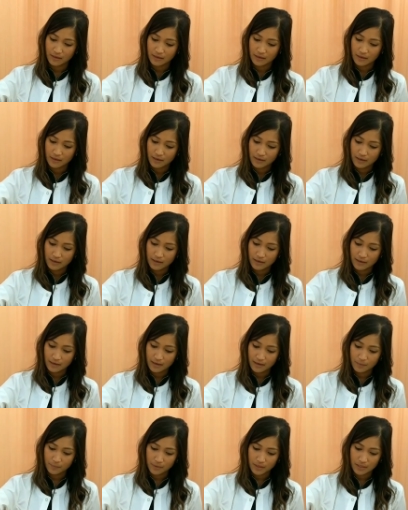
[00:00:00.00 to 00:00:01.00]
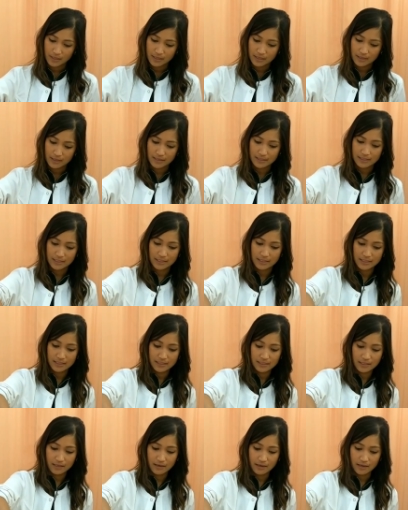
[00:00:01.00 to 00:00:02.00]
And I'm going to need this
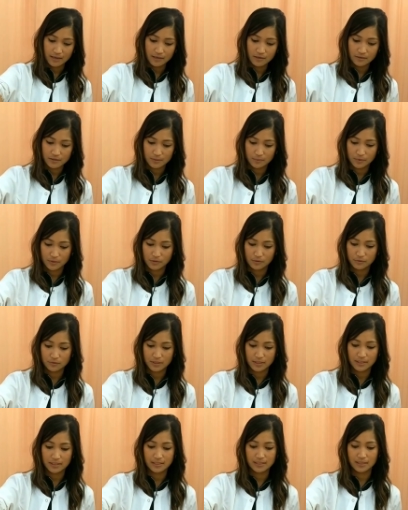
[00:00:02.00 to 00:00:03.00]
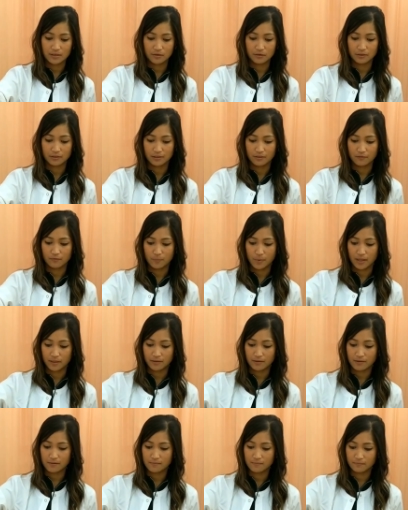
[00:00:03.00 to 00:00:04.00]
inside because I'm going to be using the sterile glove
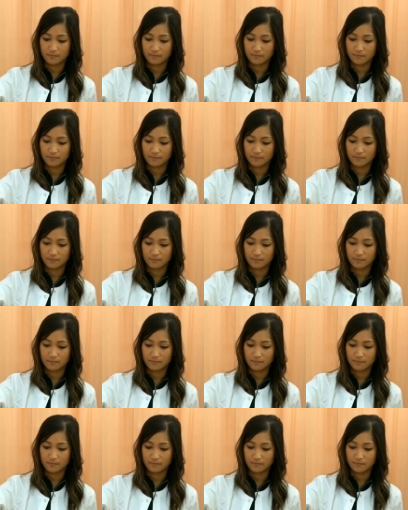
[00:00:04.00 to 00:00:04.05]
method.